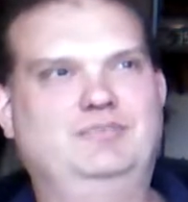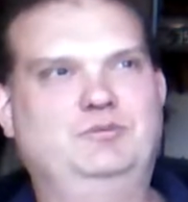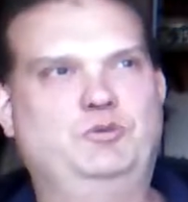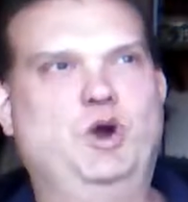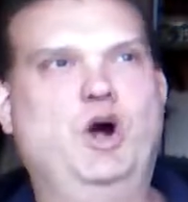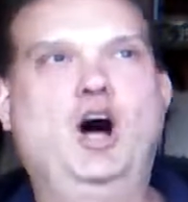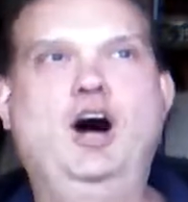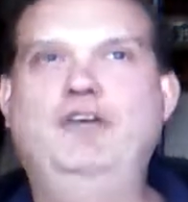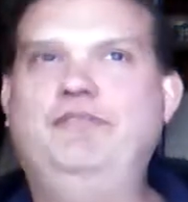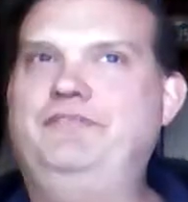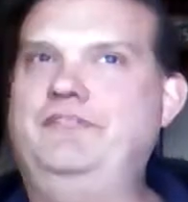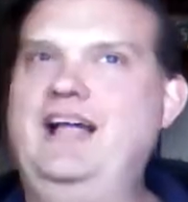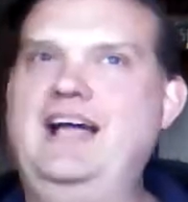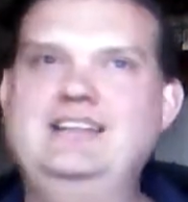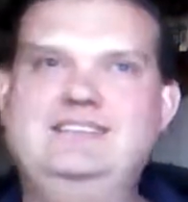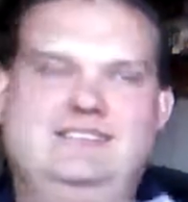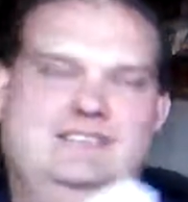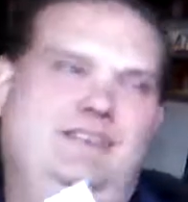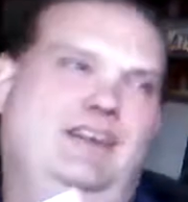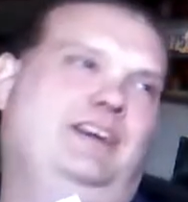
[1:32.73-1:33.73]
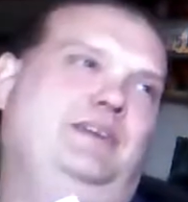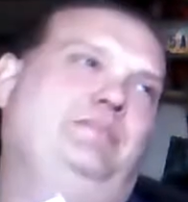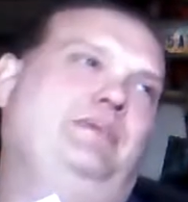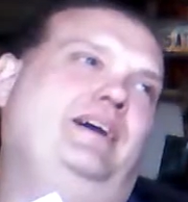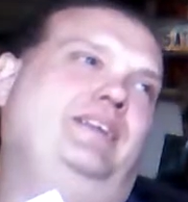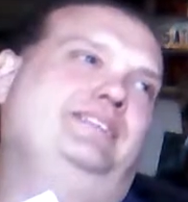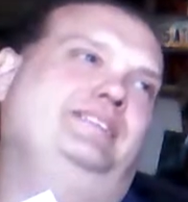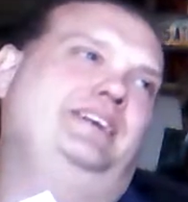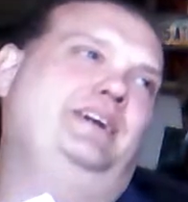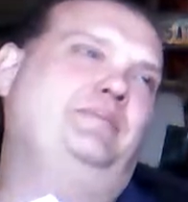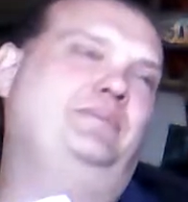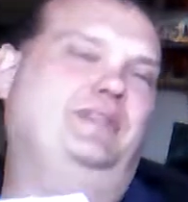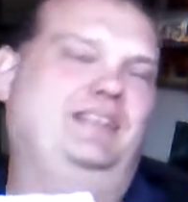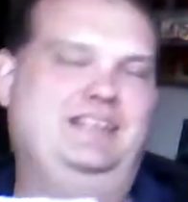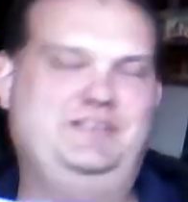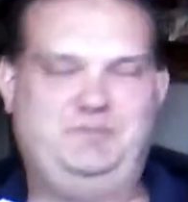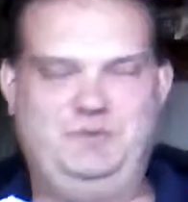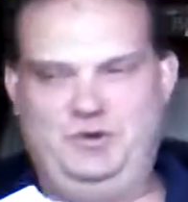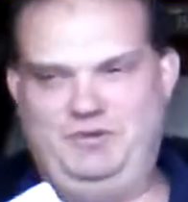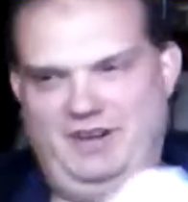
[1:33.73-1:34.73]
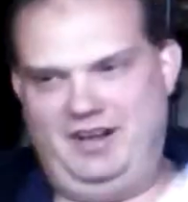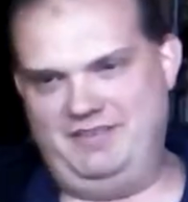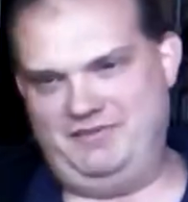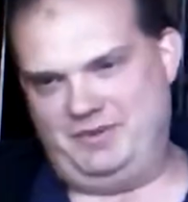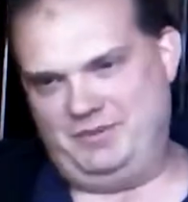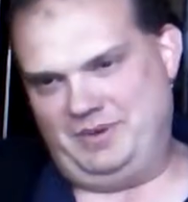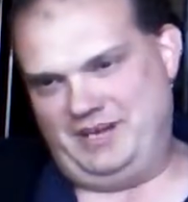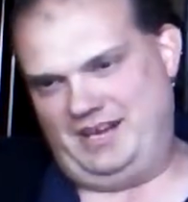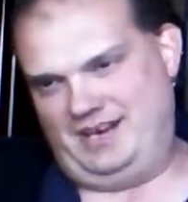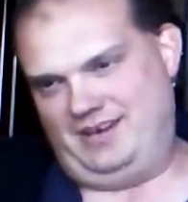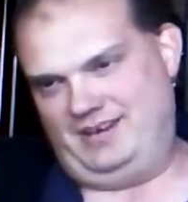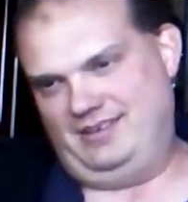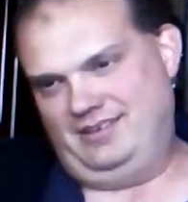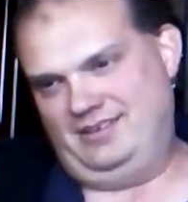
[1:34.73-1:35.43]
Rolf likes to talk about his hair, but let's move on from hair.